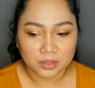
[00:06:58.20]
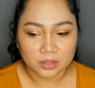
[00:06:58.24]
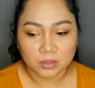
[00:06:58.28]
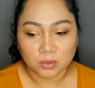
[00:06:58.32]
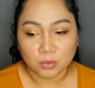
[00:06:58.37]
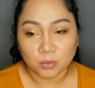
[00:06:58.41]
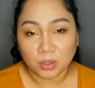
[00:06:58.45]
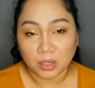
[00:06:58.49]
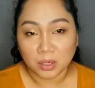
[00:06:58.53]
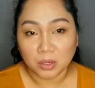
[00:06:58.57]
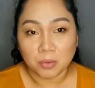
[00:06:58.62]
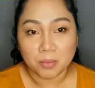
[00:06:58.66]

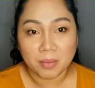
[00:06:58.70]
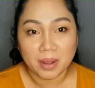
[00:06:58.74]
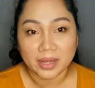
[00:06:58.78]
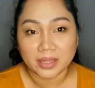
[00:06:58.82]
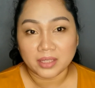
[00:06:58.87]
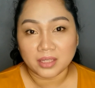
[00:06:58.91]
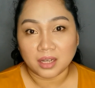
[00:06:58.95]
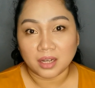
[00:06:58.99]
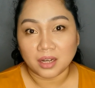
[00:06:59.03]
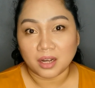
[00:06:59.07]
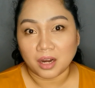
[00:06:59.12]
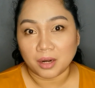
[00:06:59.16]
huwag kumain
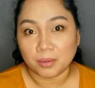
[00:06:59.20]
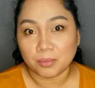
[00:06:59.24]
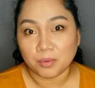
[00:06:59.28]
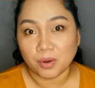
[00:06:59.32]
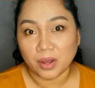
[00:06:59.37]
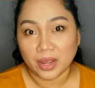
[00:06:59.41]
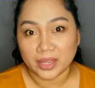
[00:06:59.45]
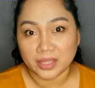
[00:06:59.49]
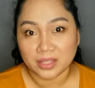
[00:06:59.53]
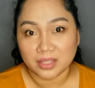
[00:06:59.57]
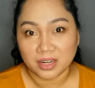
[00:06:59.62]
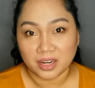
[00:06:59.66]
ng
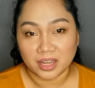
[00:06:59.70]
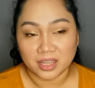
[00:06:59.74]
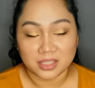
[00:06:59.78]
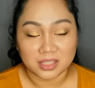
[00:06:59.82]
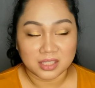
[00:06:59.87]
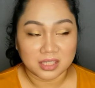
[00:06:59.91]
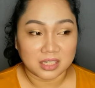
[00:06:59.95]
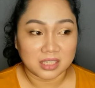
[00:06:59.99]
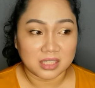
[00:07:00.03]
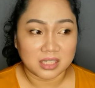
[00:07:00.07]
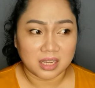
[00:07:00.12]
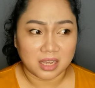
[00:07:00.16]
carbohydrates
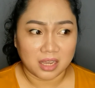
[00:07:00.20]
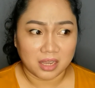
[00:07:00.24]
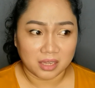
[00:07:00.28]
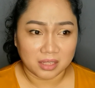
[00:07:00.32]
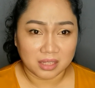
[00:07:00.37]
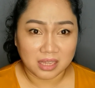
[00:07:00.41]
kasi